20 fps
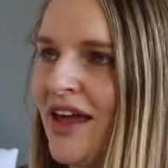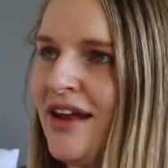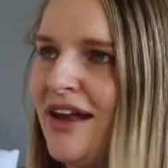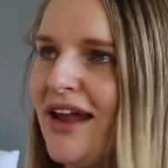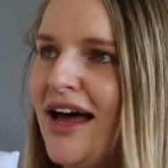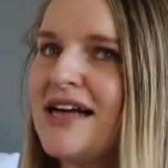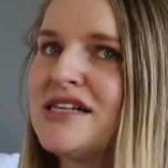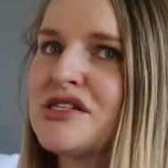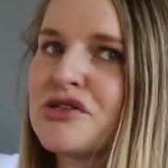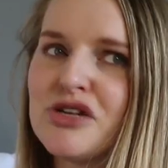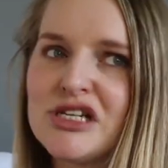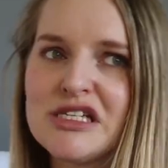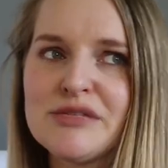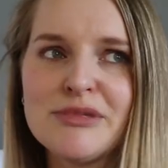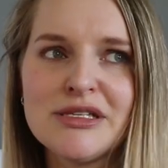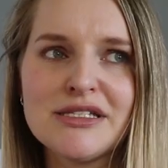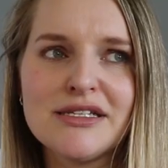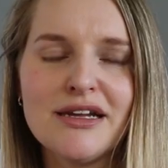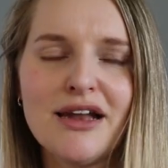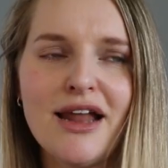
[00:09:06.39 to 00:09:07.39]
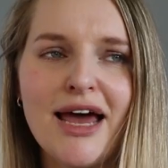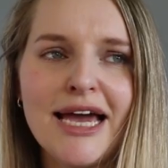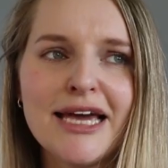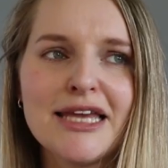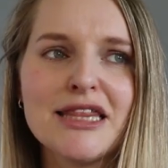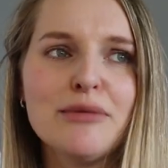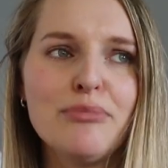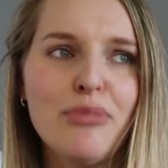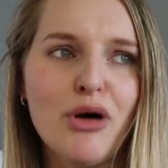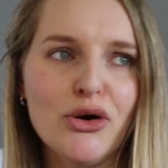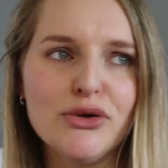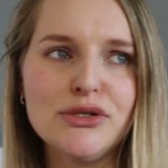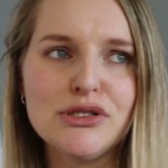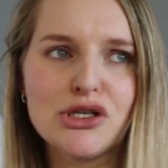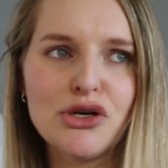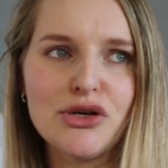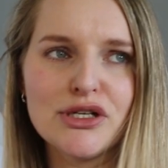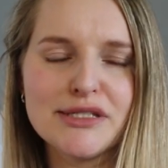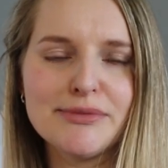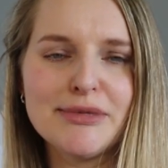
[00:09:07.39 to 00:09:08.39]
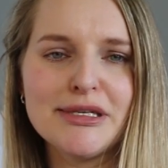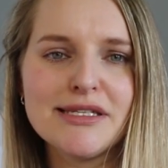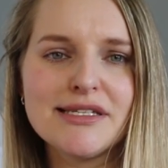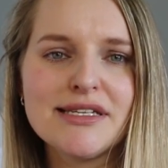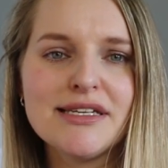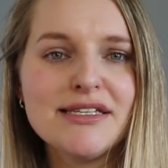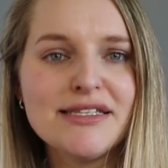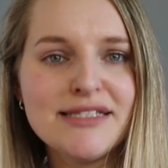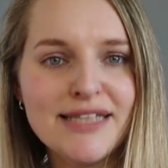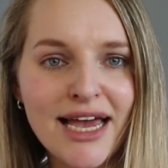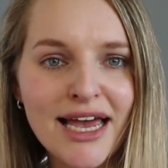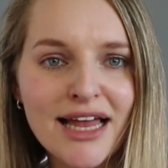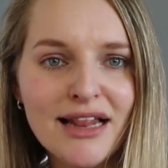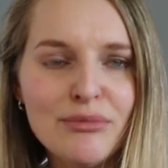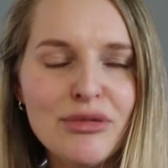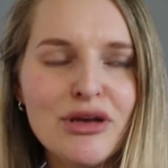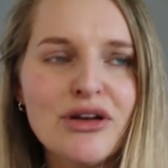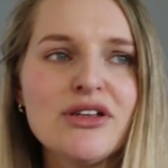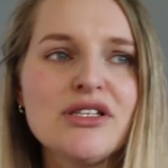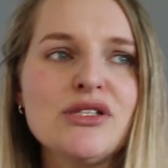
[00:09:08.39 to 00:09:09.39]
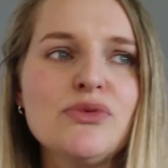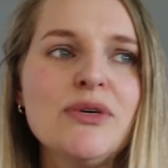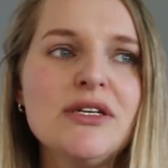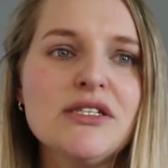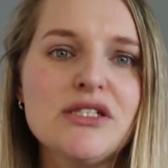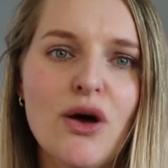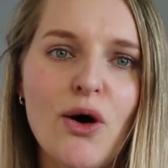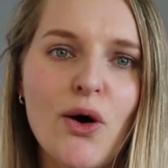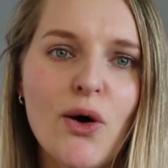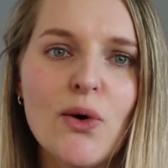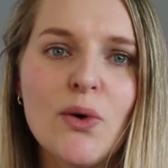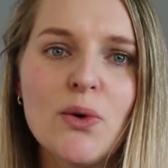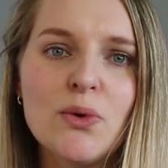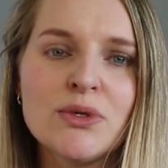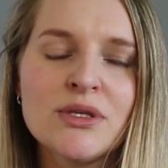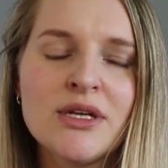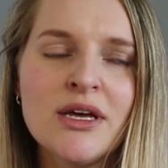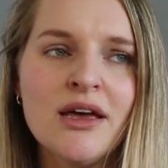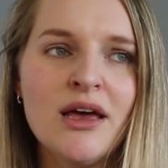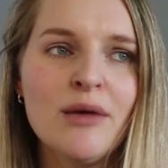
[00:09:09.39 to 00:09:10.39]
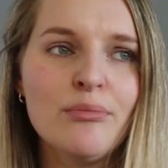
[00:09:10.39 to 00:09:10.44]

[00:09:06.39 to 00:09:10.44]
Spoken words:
last Christmas in like the post-Christmas sale, because we told